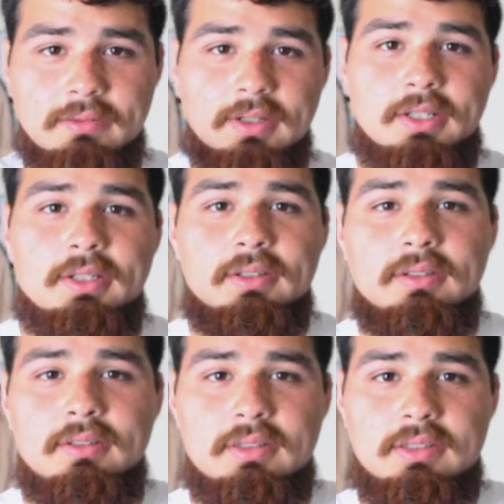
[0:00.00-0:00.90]
I've learned
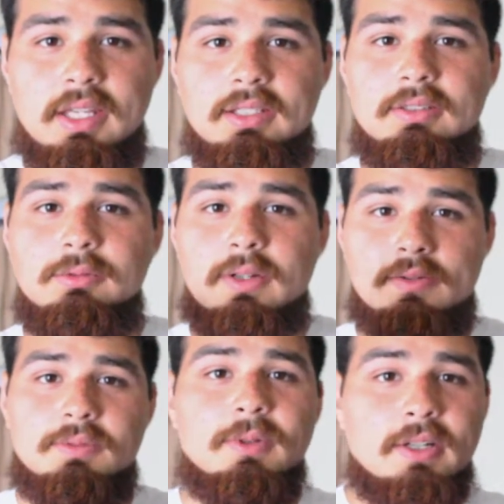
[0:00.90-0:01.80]
thanks to
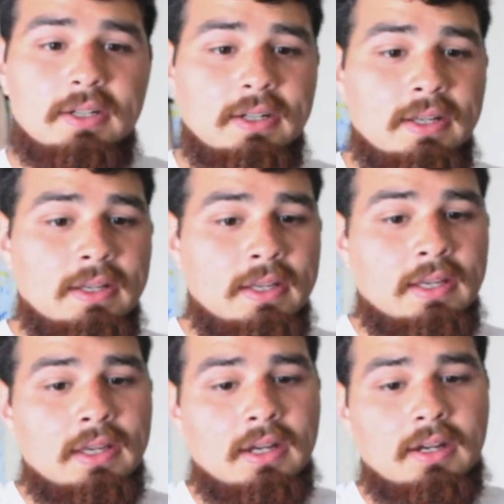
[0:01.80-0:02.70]
Ralph Smart
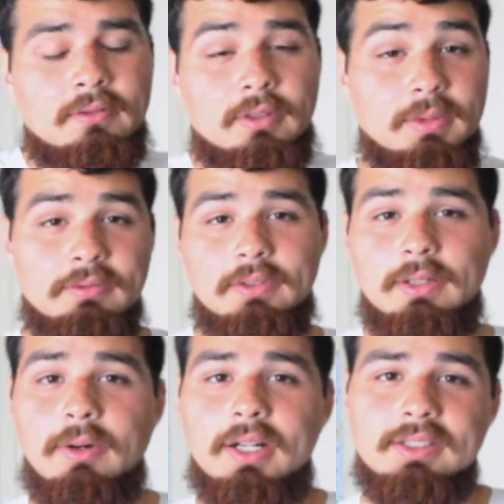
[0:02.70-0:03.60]
um, from
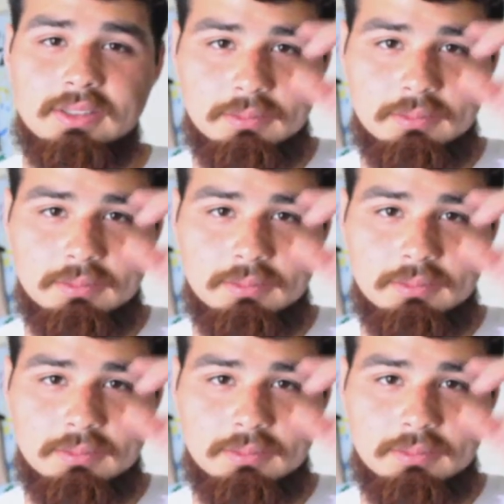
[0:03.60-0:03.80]
Infinite Waters.